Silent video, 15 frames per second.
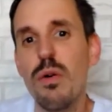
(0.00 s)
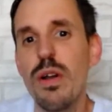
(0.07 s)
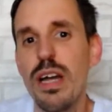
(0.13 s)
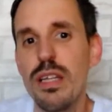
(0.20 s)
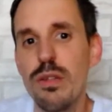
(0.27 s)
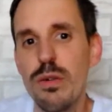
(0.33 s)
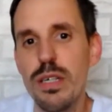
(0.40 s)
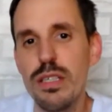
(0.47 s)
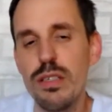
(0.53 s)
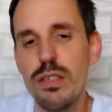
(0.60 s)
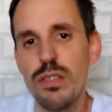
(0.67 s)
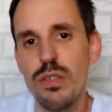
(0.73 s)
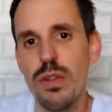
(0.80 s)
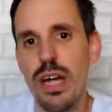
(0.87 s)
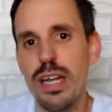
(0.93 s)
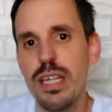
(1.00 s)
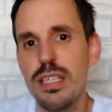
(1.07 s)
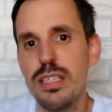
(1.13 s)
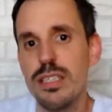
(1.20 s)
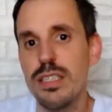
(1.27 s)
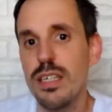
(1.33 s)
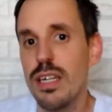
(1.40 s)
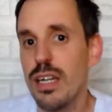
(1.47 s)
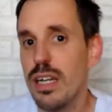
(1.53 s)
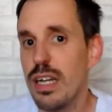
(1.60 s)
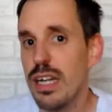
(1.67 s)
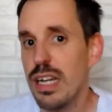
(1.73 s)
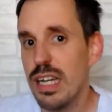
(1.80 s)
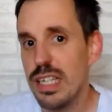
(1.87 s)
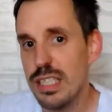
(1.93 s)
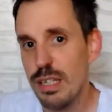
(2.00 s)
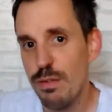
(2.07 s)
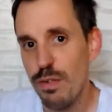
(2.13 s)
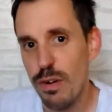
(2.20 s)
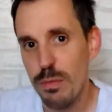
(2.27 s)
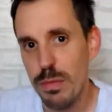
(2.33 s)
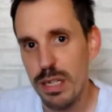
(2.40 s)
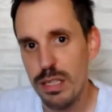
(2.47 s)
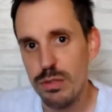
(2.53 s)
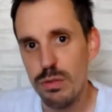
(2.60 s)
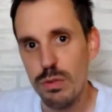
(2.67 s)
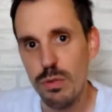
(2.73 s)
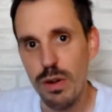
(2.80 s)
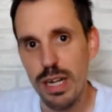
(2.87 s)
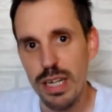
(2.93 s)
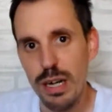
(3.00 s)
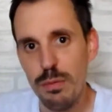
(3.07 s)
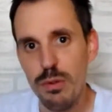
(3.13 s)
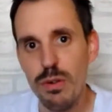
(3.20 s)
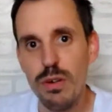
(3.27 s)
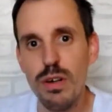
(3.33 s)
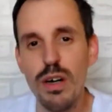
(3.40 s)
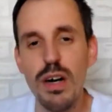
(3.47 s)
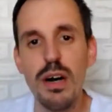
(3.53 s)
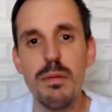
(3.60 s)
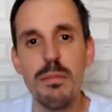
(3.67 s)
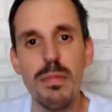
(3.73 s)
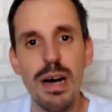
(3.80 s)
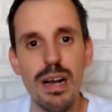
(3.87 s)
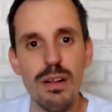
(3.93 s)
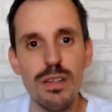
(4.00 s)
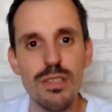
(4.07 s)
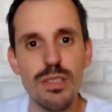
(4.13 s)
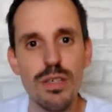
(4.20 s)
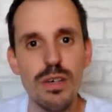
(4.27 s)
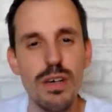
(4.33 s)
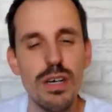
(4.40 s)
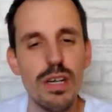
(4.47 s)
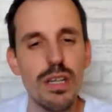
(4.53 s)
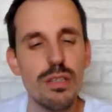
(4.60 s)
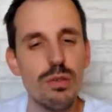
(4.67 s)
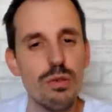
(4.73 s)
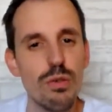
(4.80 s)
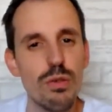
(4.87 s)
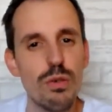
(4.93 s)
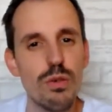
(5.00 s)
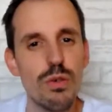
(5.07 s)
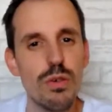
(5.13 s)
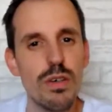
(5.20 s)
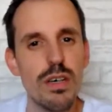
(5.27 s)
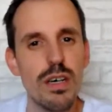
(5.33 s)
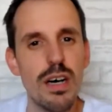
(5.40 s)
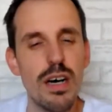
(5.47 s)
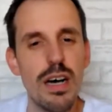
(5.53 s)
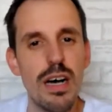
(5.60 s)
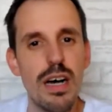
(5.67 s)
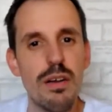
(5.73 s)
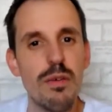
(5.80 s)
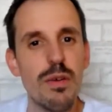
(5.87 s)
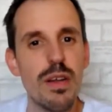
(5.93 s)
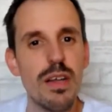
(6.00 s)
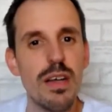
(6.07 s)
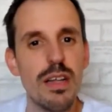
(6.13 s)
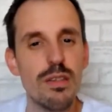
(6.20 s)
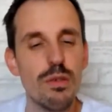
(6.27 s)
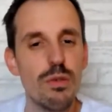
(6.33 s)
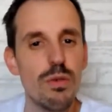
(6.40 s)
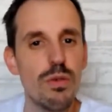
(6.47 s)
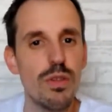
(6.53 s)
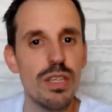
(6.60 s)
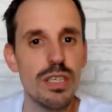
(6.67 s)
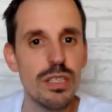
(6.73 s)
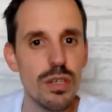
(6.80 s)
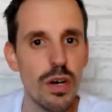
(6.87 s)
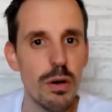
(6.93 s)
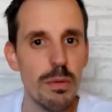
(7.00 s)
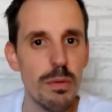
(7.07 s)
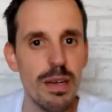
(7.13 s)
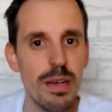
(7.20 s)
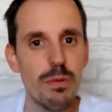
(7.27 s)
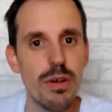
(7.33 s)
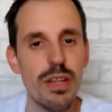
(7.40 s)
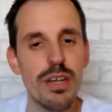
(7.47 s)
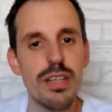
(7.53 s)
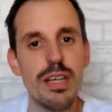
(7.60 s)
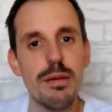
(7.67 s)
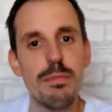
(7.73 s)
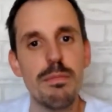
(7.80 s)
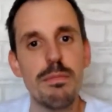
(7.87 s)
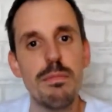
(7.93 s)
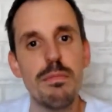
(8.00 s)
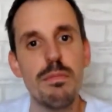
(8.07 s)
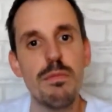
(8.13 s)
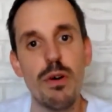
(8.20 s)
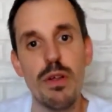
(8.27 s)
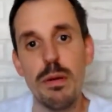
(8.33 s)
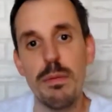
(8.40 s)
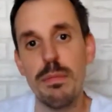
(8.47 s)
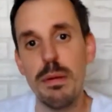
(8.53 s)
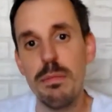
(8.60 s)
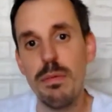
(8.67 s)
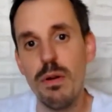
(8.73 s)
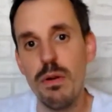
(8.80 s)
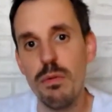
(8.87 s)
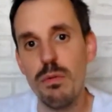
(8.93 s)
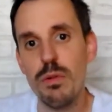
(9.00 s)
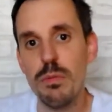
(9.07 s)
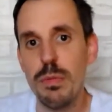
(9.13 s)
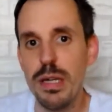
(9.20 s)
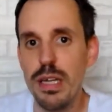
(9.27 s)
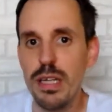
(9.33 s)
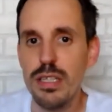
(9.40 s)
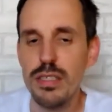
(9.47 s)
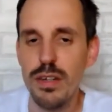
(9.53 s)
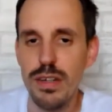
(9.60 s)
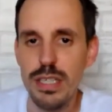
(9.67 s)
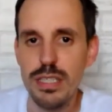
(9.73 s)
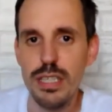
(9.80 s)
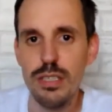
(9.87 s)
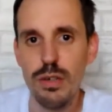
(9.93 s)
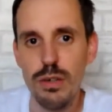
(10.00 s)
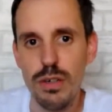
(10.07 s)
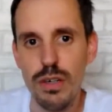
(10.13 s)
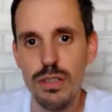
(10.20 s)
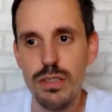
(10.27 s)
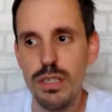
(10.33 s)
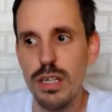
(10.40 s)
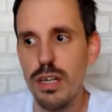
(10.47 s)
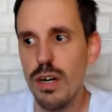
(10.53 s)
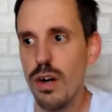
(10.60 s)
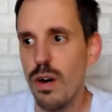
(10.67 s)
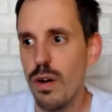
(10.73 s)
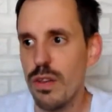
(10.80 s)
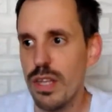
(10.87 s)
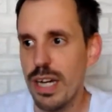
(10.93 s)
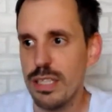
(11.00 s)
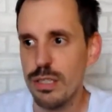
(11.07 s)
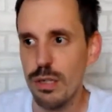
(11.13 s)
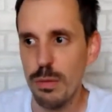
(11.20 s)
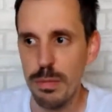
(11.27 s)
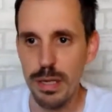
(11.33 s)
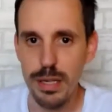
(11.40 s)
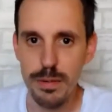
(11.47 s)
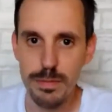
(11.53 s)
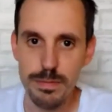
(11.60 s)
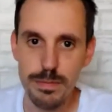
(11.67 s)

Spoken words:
I do it so that it's easy for me to write a book, but also to discover whether people would be interested or not on that topic.